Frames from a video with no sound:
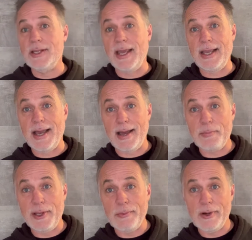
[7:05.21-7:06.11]
they
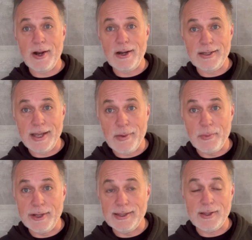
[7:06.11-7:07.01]
got people guarding them
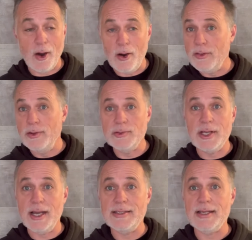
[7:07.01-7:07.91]
with all those
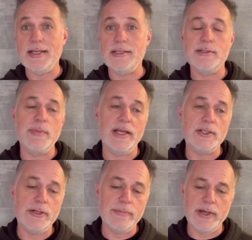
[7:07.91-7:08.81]
guns I just mentioned,